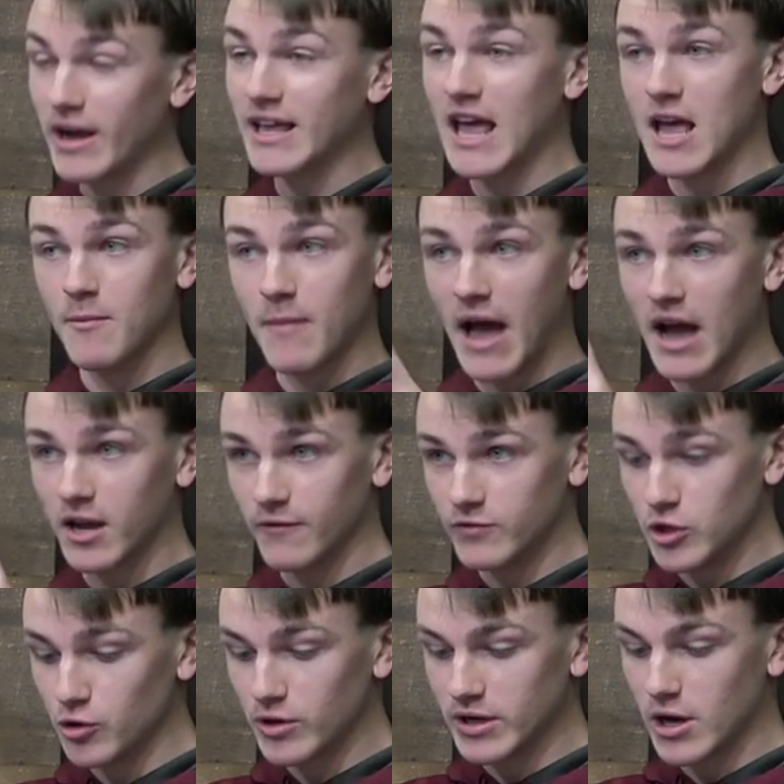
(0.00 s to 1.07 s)
game back of
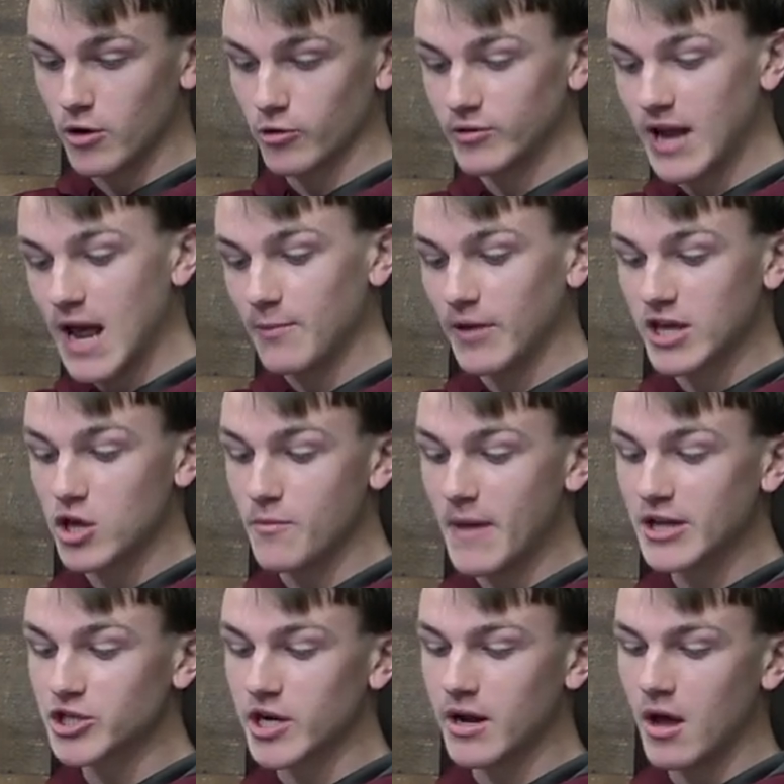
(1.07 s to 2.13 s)
Duke and Notre Dame, like you
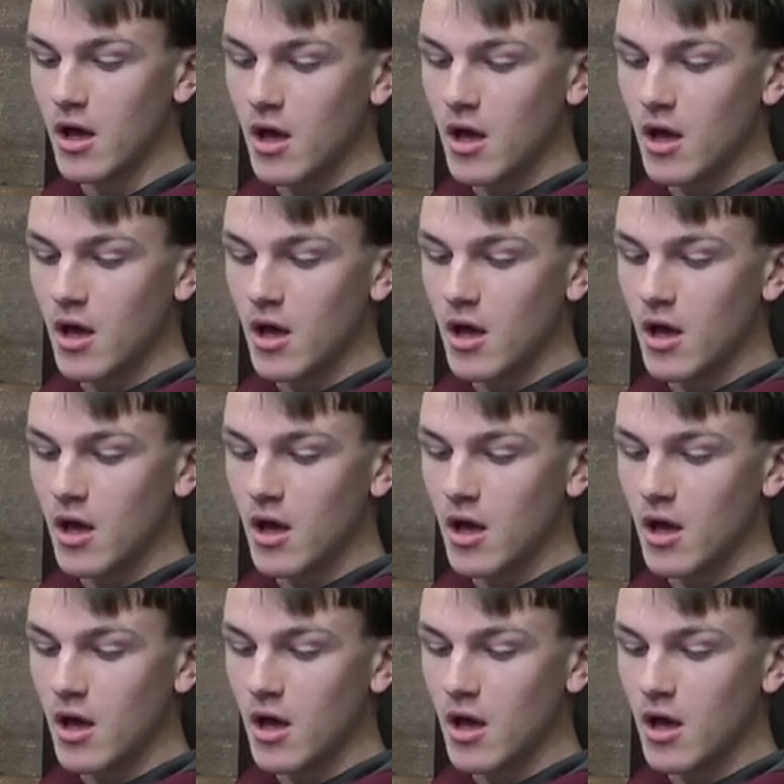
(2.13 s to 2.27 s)
mentioned.